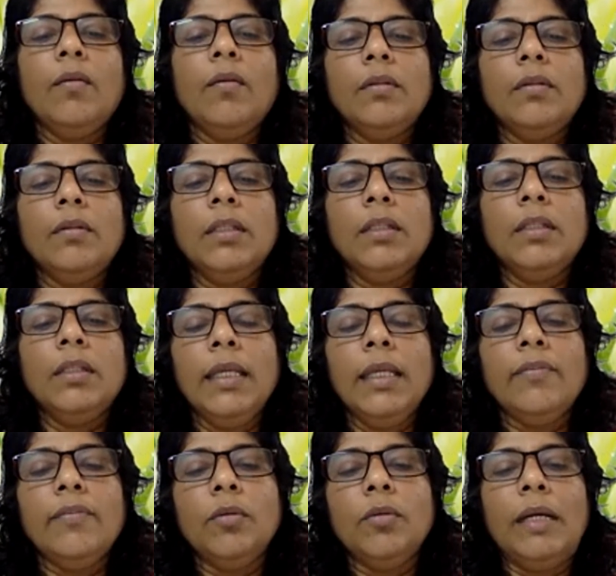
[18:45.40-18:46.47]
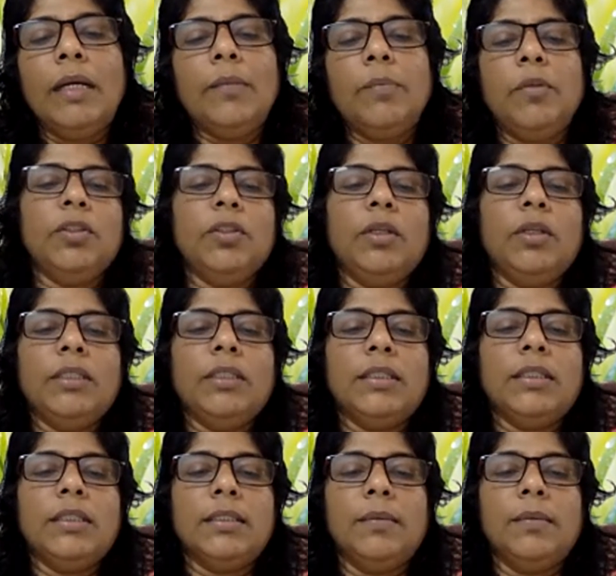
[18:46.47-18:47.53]
here four multiple choices
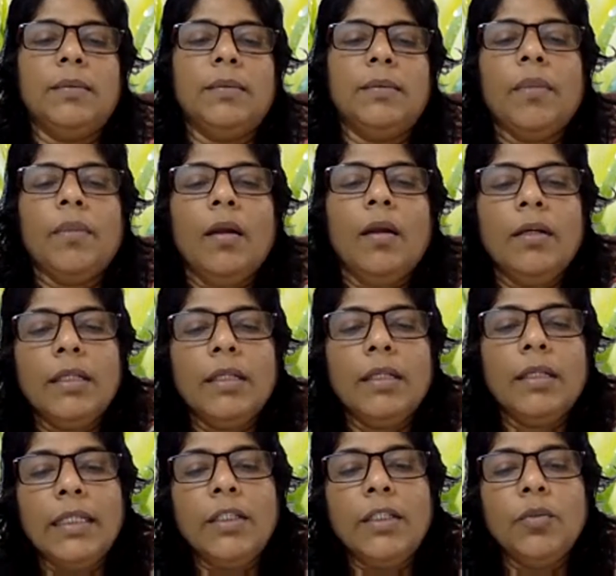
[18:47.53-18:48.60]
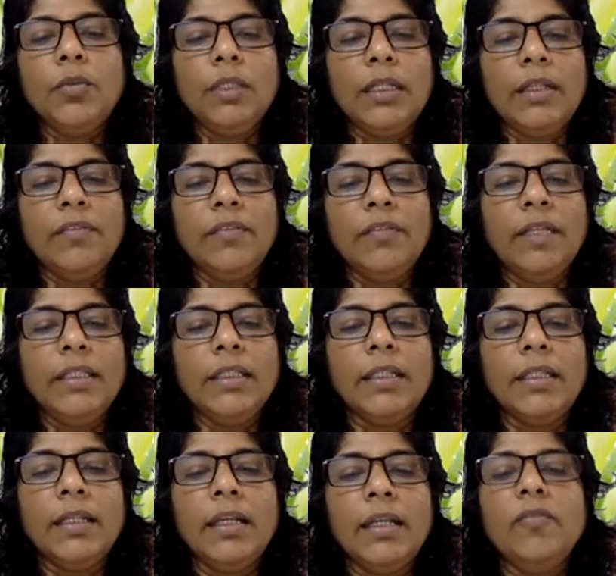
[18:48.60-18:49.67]
here 32, 35,
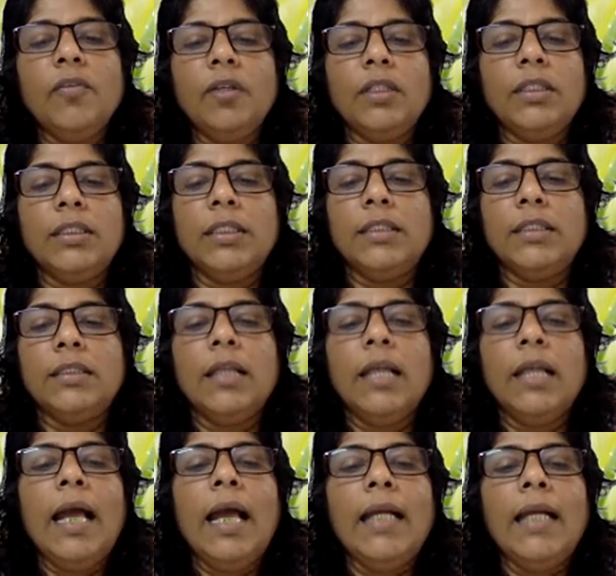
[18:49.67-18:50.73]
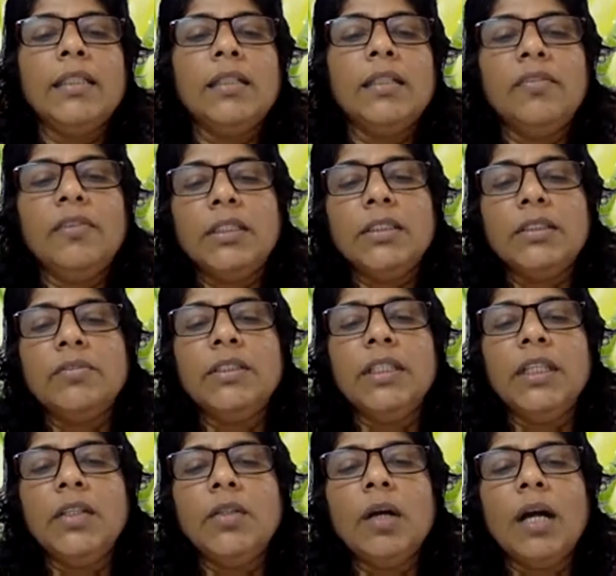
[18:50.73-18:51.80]
39, 46. Actually, first we
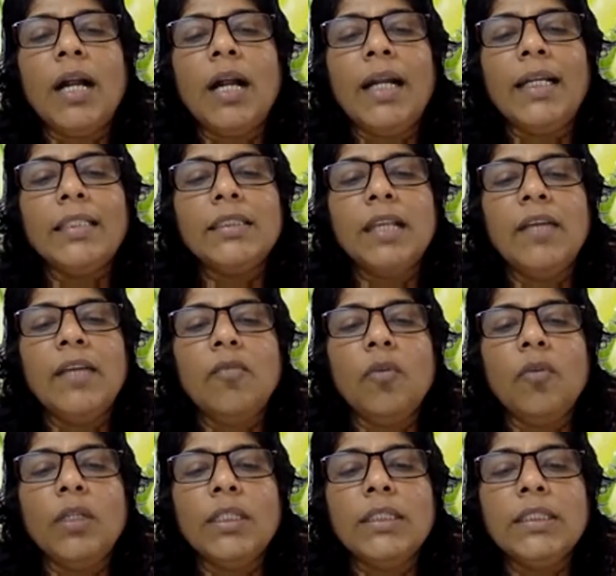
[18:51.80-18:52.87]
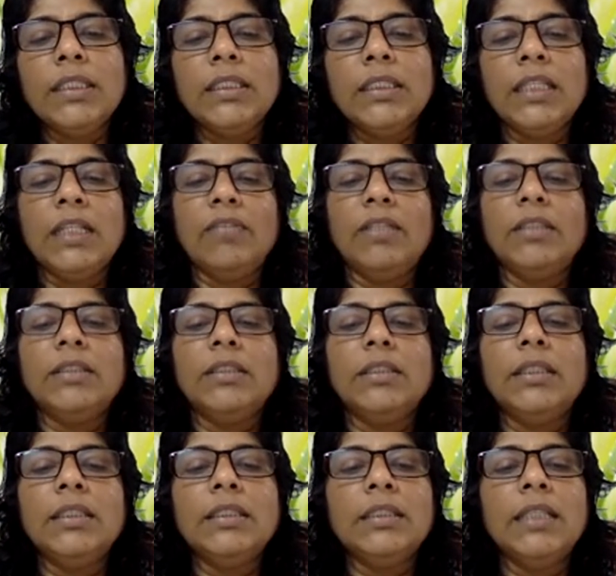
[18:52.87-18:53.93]
need to understand what is the sequence
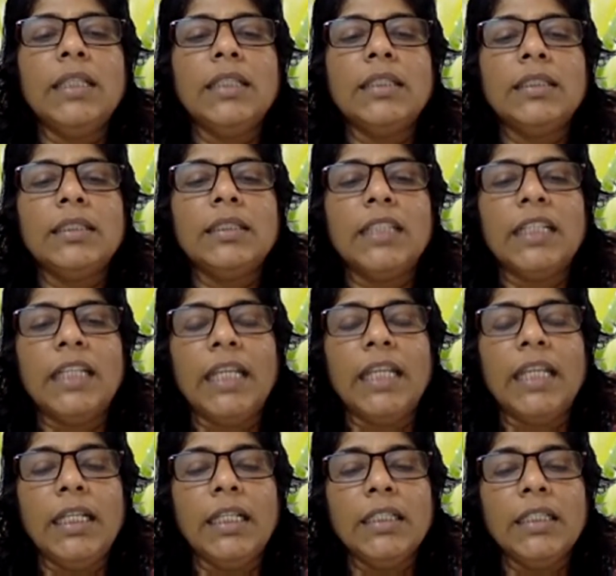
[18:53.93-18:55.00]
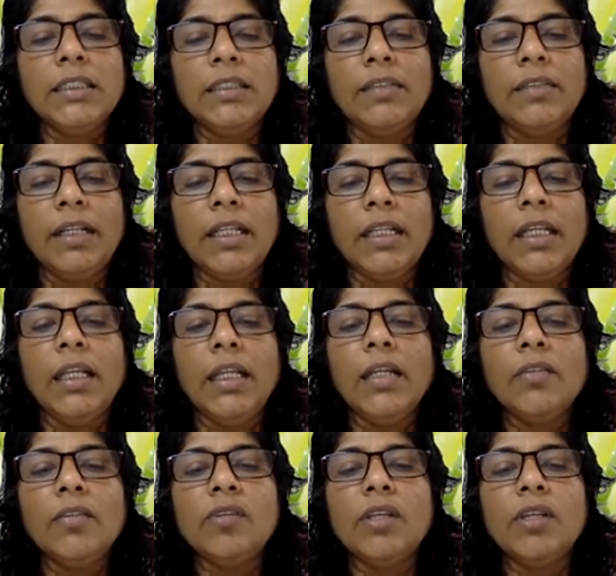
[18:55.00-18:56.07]
this 6, 13,
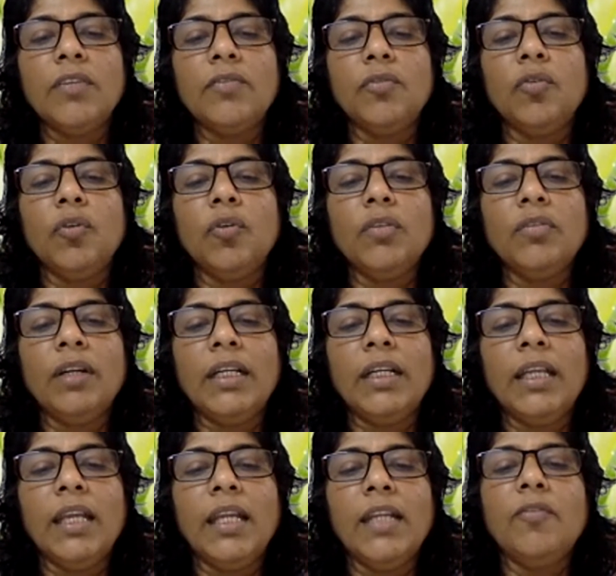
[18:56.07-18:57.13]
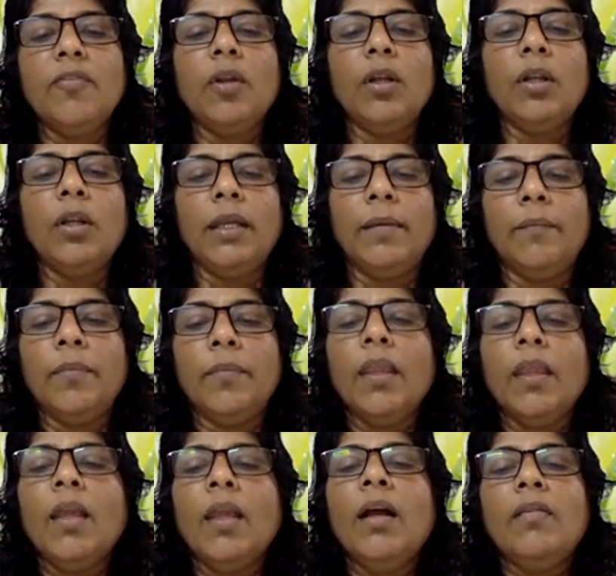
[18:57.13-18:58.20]
17, 24, 28 following.
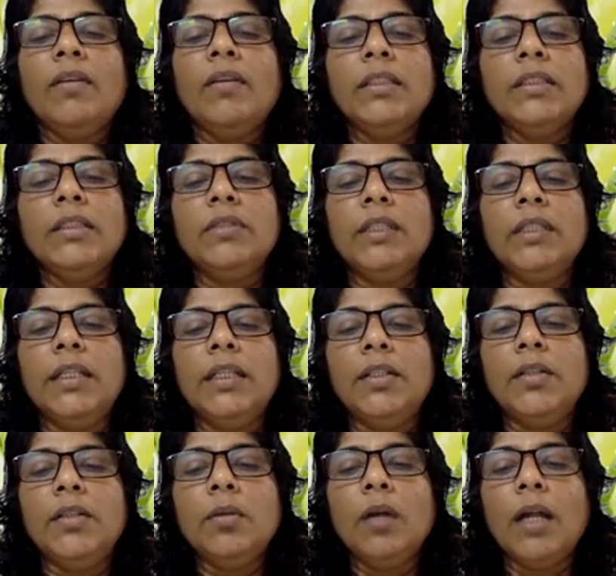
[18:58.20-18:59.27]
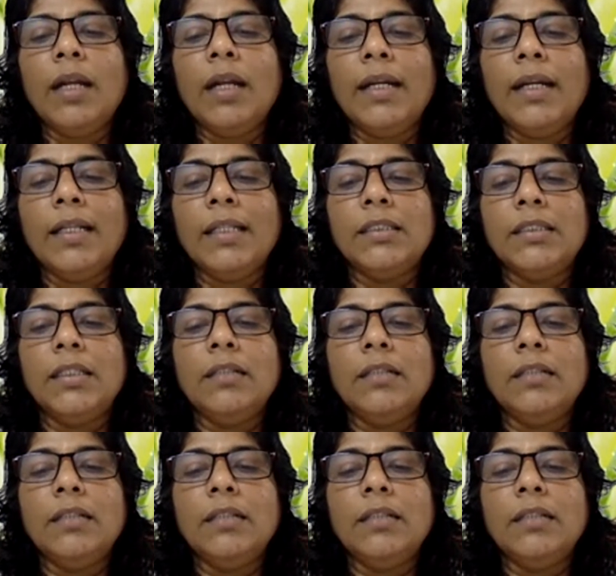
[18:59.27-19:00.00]
First, we need to address the